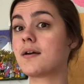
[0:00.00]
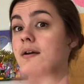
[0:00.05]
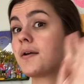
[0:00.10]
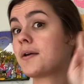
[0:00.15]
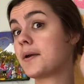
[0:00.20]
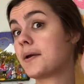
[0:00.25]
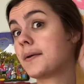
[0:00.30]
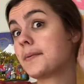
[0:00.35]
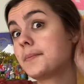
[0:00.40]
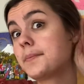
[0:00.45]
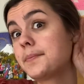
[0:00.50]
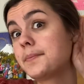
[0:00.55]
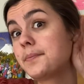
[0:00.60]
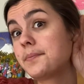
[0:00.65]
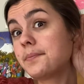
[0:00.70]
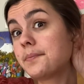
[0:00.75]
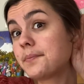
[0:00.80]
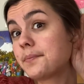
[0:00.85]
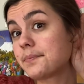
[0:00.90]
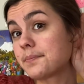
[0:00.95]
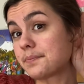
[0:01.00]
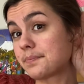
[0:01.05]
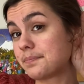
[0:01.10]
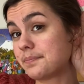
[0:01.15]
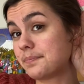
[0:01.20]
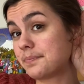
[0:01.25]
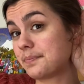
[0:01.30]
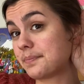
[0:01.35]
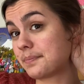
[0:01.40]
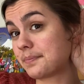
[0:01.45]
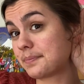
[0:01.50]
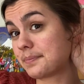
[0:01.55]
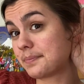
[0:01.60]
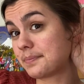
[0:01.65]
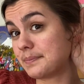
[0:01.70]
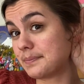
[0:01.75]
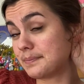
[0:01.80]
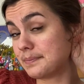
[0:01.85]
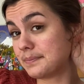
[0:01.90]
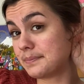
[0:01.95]

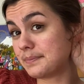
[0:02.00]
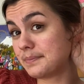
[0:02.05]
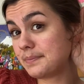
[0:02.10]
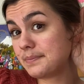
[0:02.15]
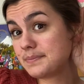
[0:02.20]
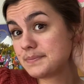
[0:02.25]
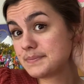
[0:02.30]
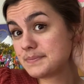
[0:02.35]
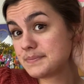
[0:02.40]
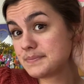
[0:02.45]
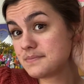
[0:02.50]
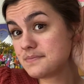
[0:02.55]
Nobody speaks.